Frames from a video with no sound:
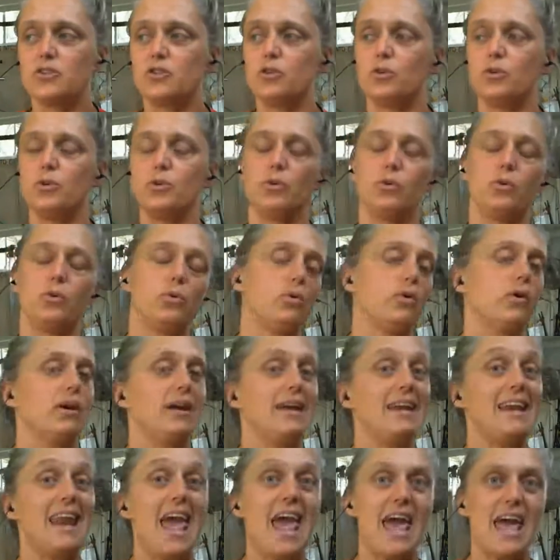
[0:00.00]
to
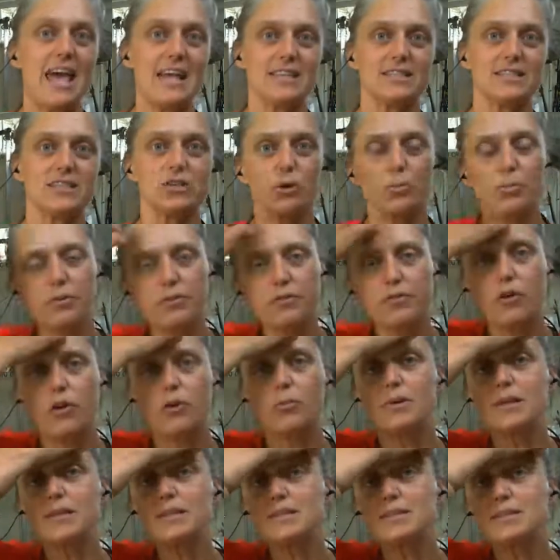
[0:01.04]
enhance your
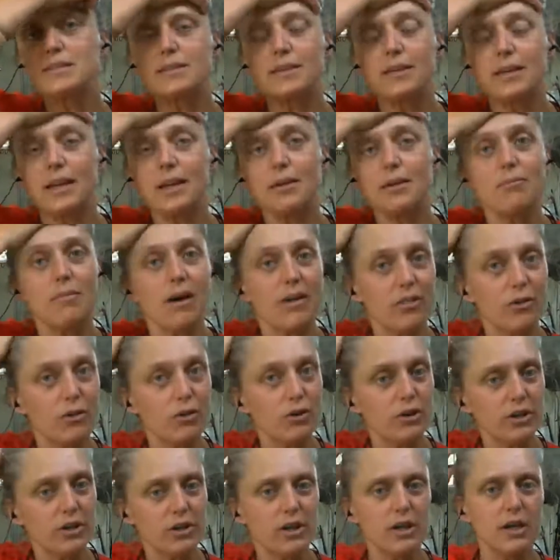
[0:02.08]
performance at
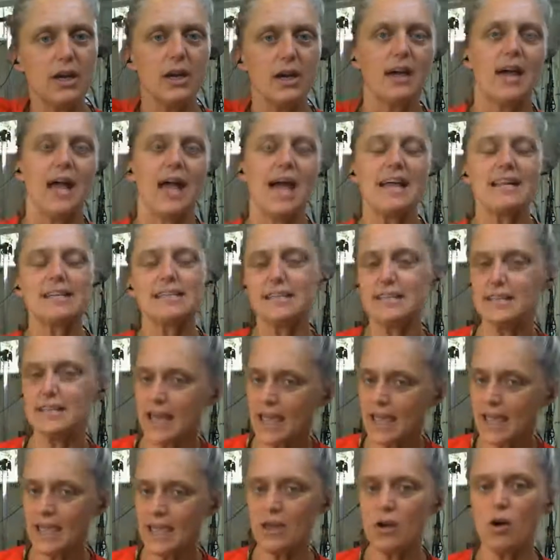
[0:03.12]
motherhood. And
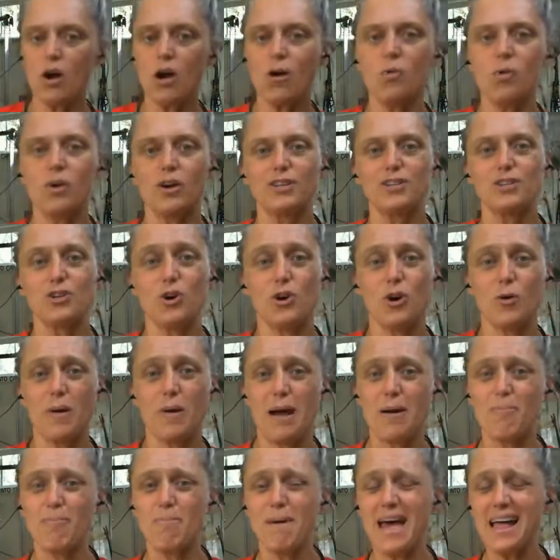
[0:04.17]
today I want to talk
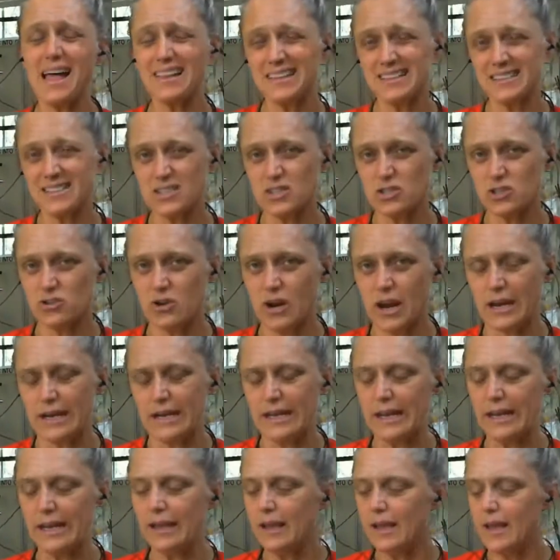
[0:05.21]
about balance
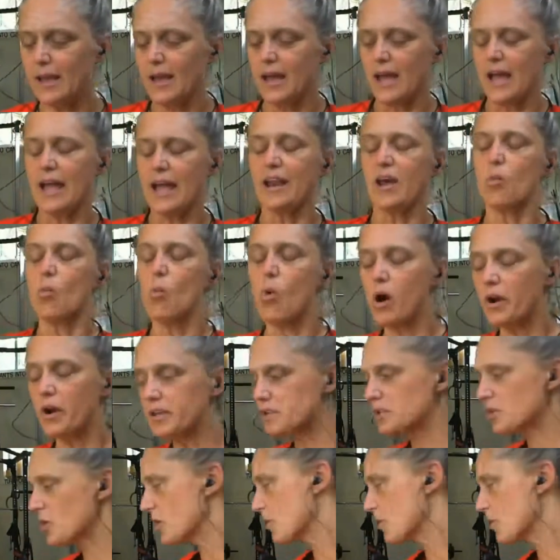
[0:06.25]
training. And I want to